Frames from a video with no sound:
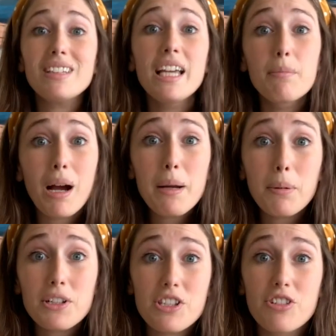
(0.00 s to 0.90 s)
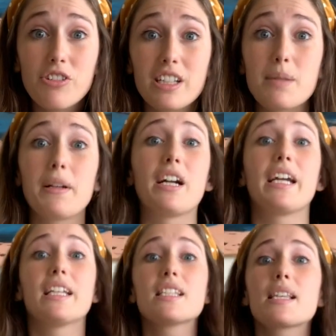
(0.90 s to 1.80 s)
In my personal
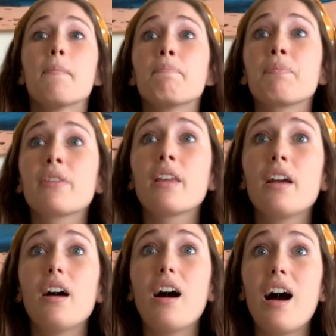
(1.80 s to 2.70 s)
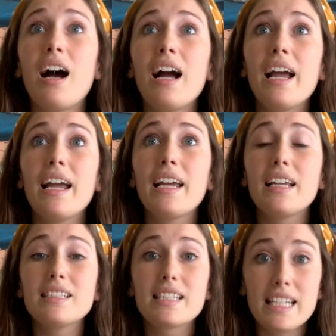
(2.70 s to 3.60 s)
experience, I
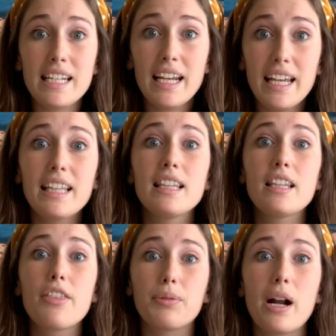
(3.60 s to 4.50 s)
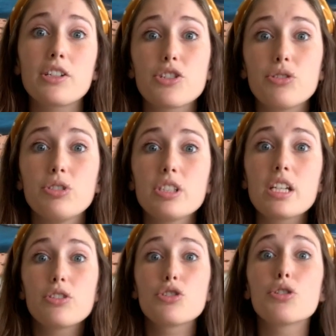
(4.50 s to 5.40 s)
did hit the threshold
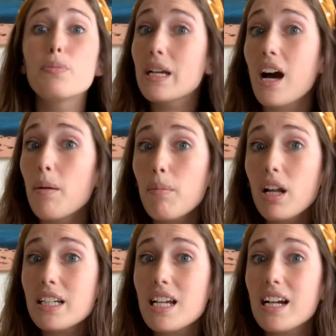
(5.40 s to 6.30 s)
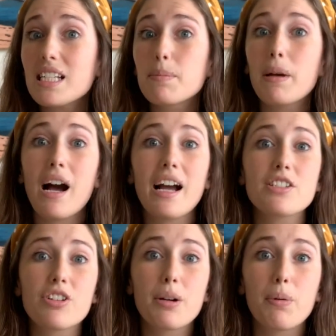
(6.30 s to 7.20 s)
to become monetized, but I
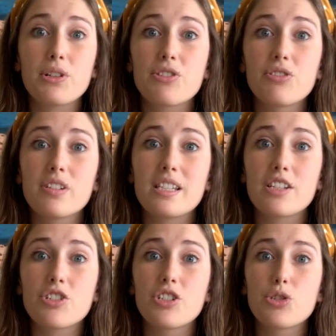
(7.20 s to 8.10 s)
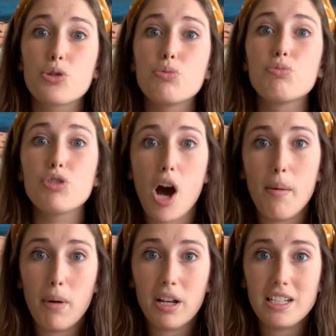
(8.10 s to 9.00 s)
took a personal decision to not
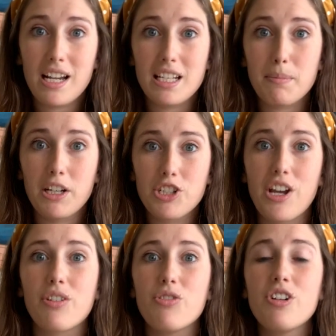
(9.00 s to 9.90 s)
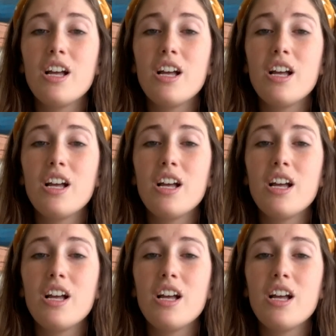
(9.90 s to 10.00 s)
monetize my channel